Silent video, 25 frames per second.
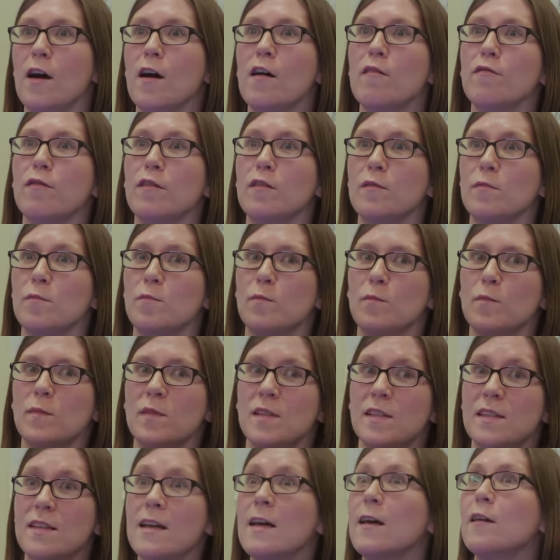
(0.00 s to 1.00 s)
of
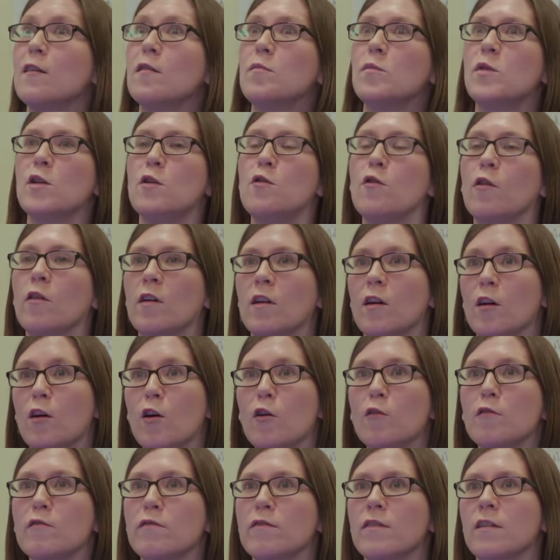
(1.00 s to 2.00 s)
a, seeing them talk at a
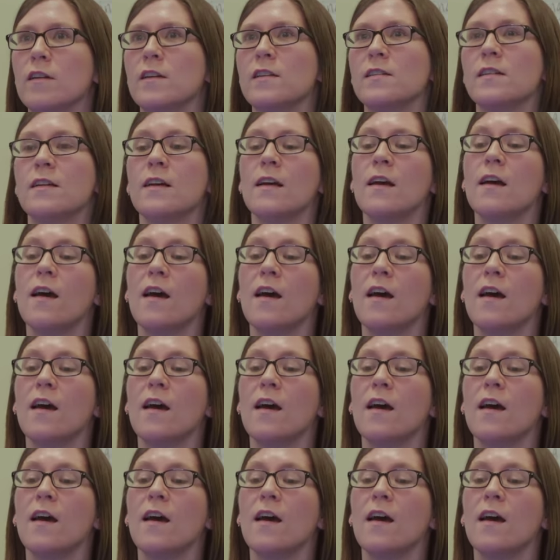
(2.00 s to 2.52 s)
conference.